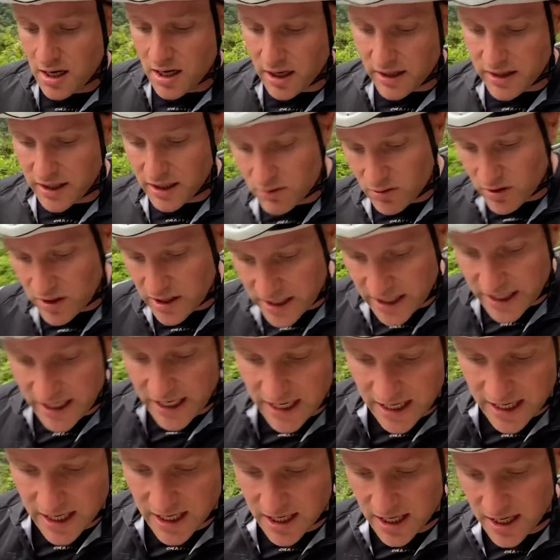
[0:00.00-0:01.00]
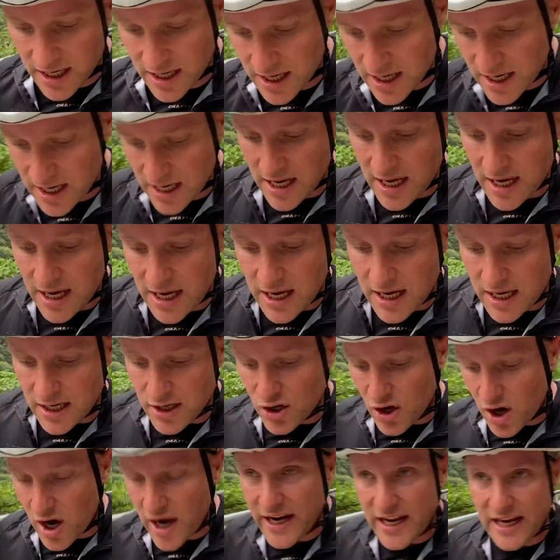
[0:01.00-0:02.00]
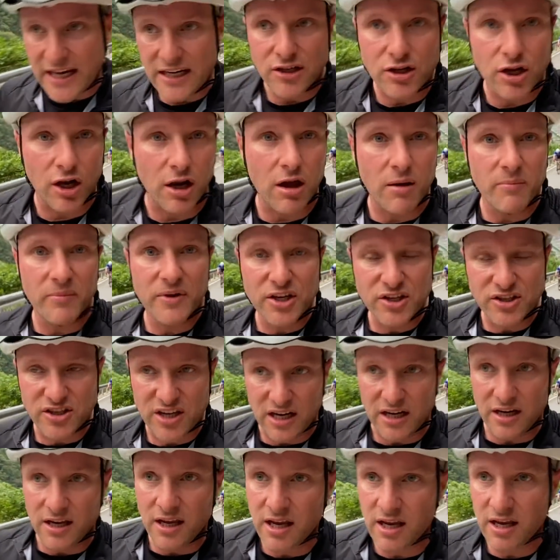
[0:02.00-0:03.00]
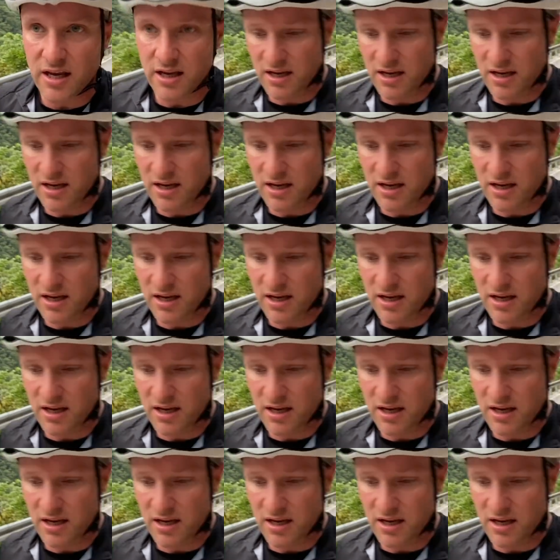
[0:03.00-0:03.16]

I think we're nineteen kilometres in.